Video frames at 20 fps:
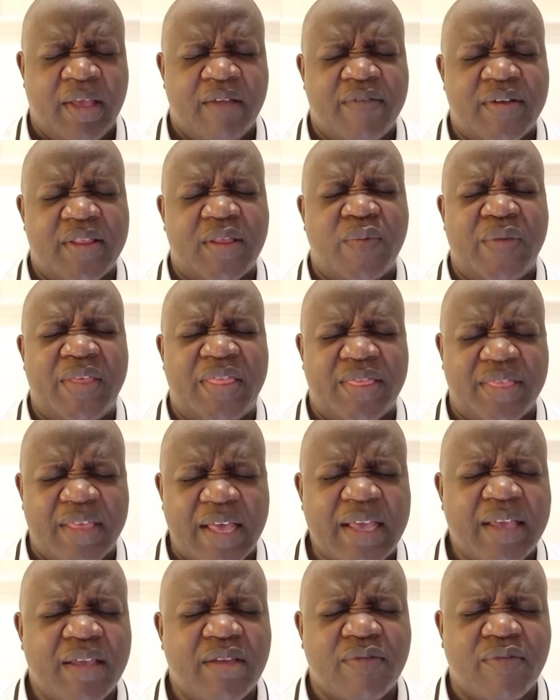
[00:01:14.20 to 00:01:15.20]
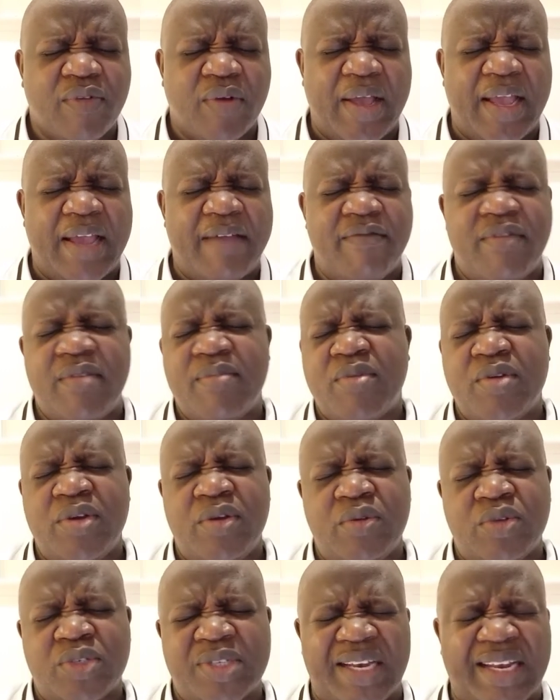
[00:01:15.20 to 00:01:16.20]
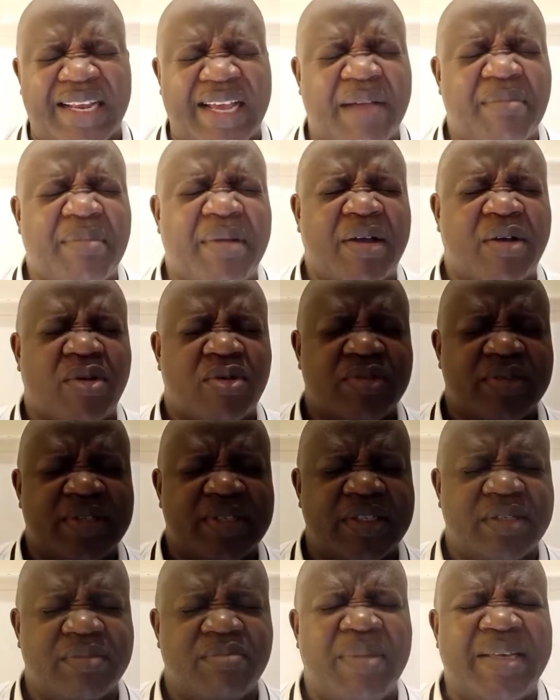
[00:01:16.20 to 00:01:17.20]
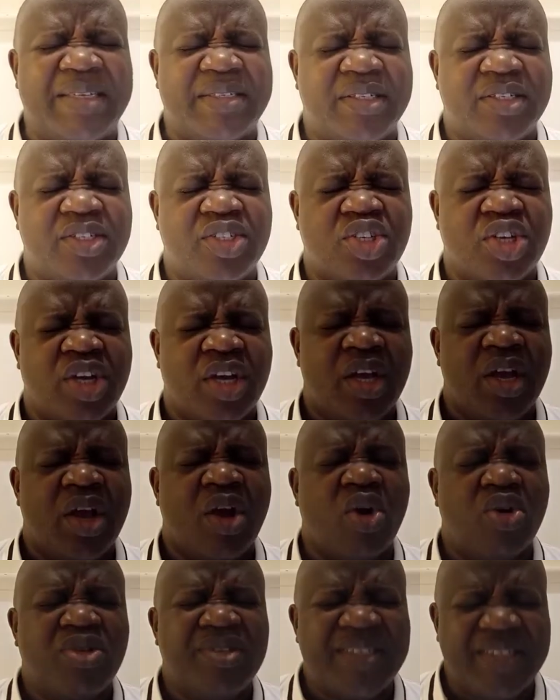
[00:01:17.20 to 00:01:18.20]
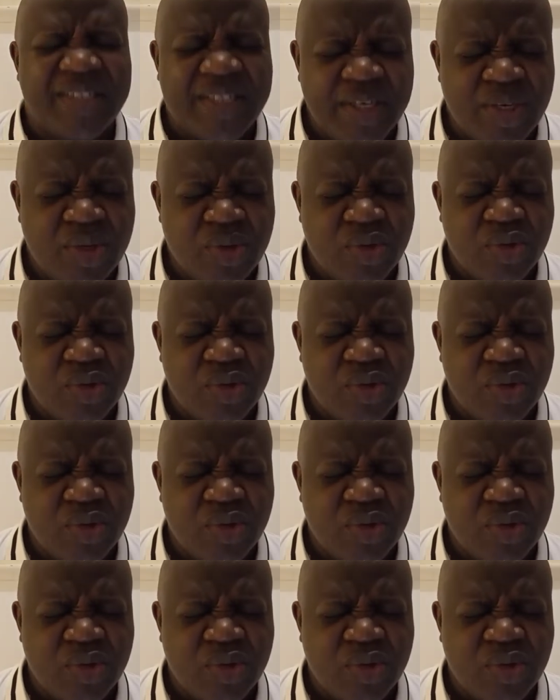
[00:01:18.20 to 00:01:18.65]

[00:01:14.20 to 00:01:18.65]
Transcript: Father, we thank you for everybody who shall come across this message. Continue